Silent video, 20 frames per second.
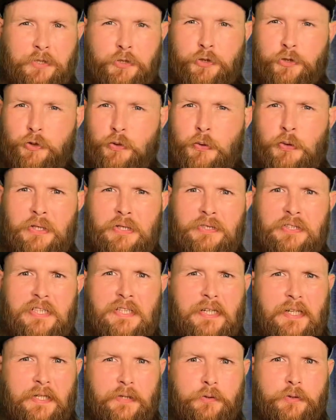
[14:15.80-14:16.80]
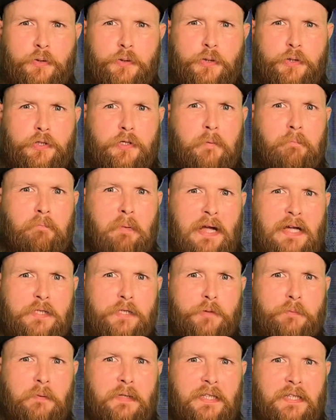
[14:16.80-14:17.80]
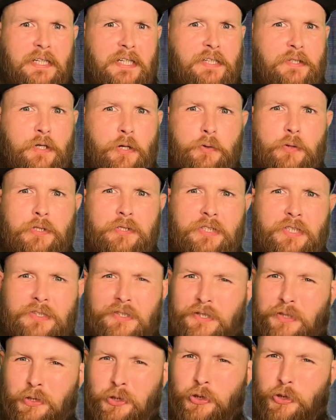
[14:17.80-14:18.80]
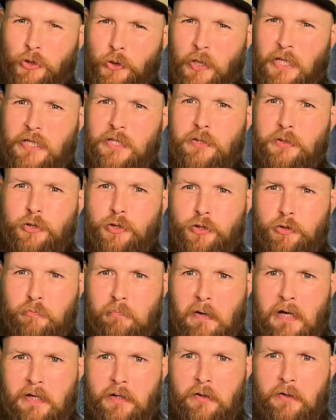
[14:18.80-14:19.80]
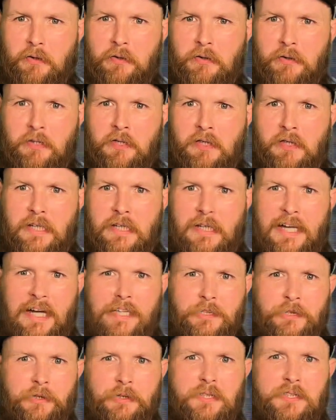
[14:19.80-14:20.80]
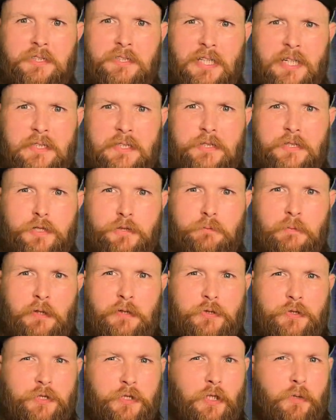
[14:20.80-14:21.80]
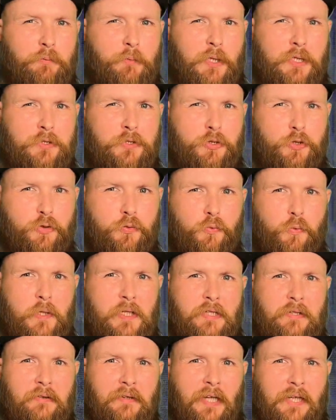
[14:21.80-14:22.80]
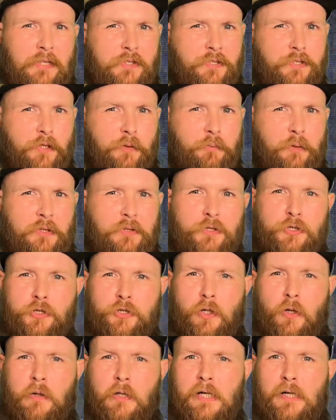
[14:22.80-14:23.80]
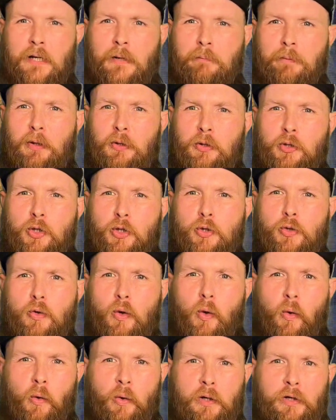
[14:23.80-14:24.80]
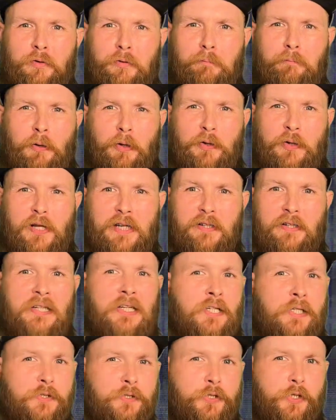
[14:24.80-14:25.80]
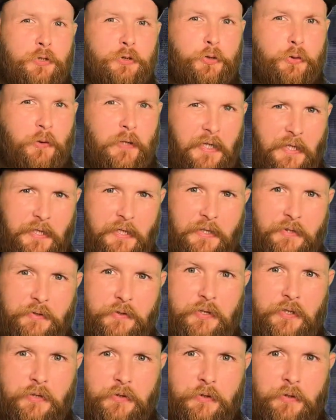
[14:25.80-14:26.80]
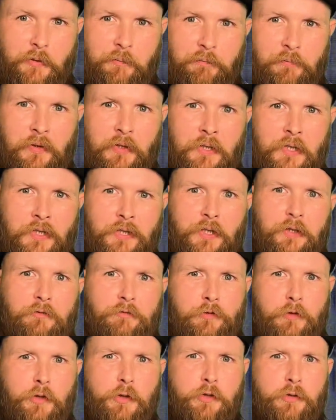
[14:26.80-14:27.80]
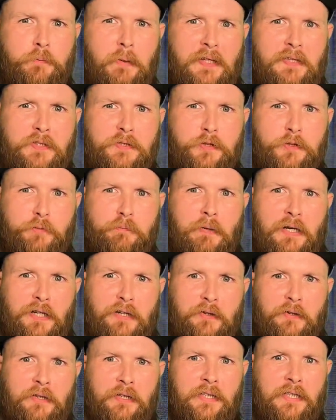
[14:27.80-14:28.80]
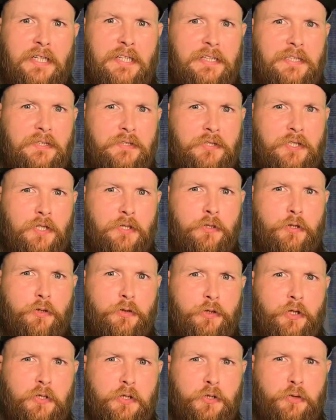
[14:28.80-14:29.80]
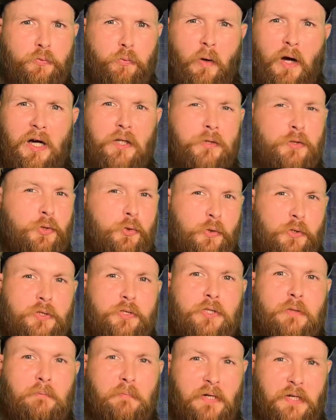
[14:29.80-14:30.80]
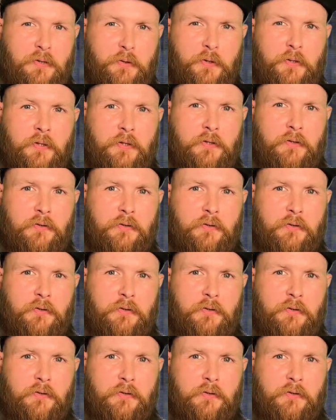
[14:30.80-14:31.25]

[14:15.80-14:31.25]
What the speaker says: soon as he enters the basement, he notices a strange smell. He actually said it smelled somewhat sweet, like someone starting up a new oil-burning central heating system. Confused by the smell, he continues on his walk towards the meter.